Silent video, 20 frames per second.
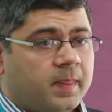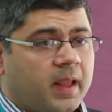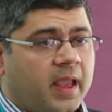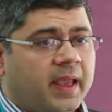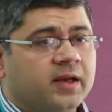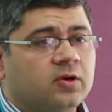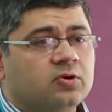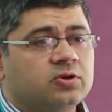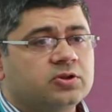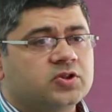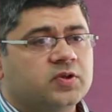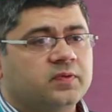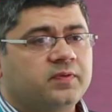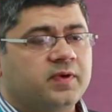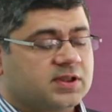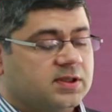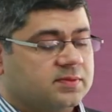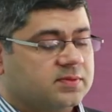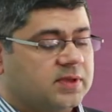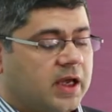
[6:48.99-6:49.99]
And also
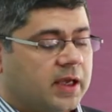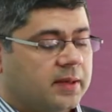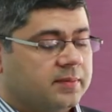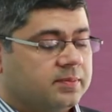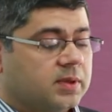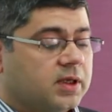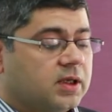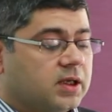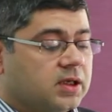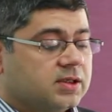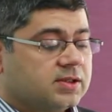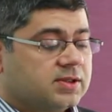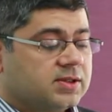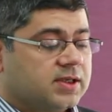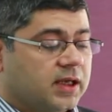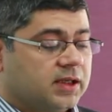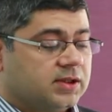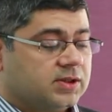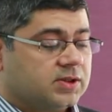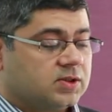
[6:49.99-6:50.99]
first-of-type
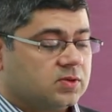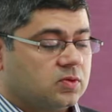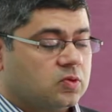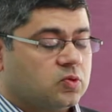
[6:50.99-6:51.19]
sites